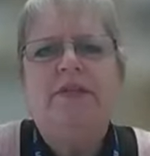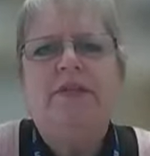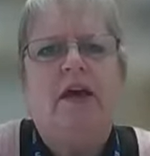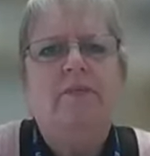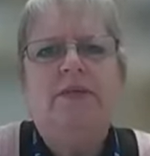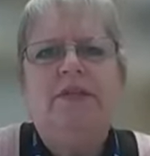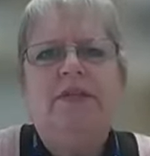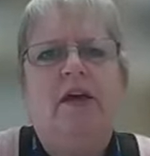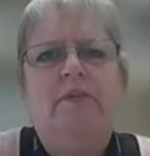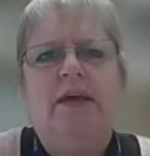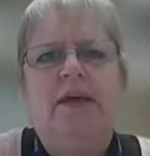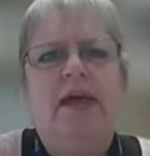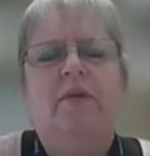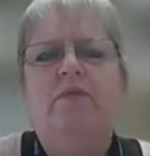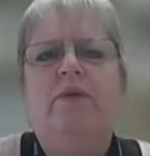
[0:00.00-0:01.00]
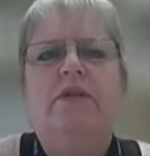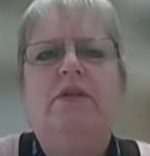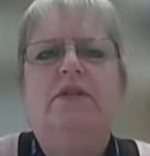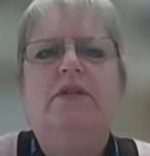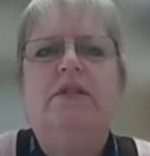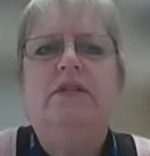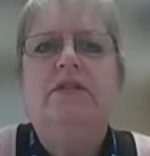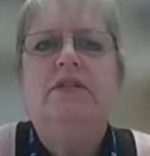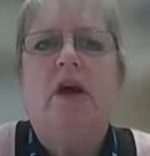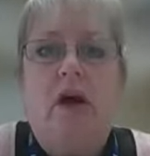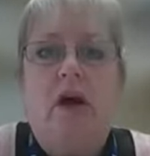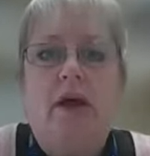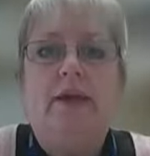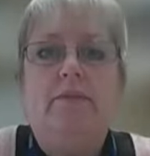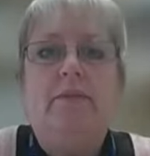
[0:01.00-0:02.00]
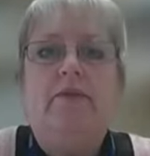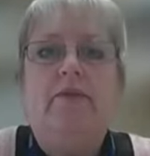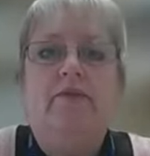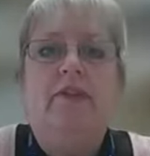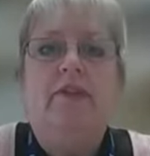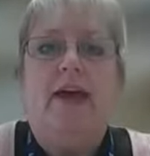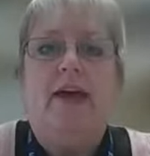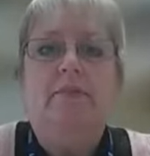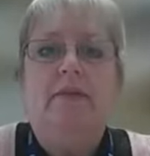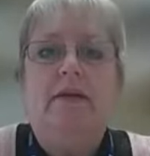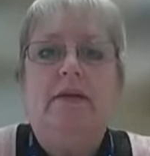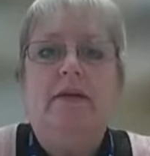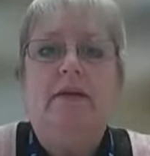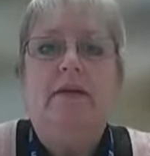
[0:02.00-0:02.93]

time and time again was time for them.